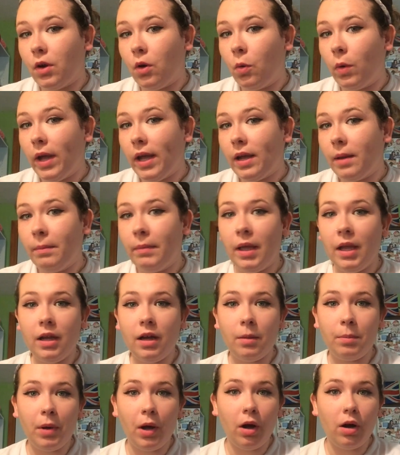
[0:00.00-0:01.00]
a quick
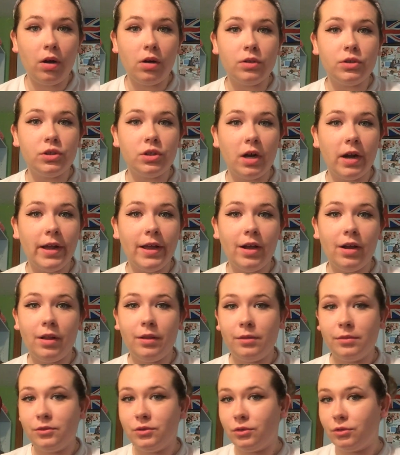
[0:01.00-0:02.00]
makeup haul,
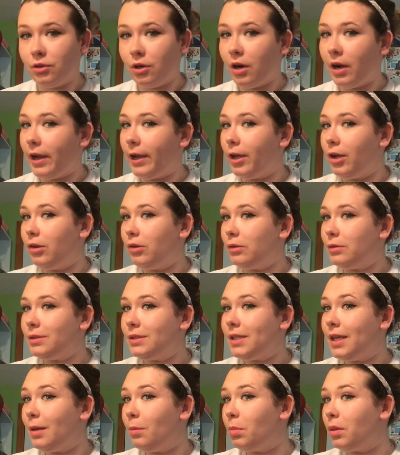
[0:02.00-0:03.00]
try-on, trial
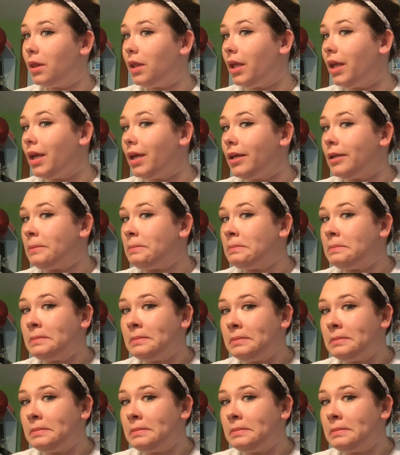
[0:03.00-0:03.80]
type thing.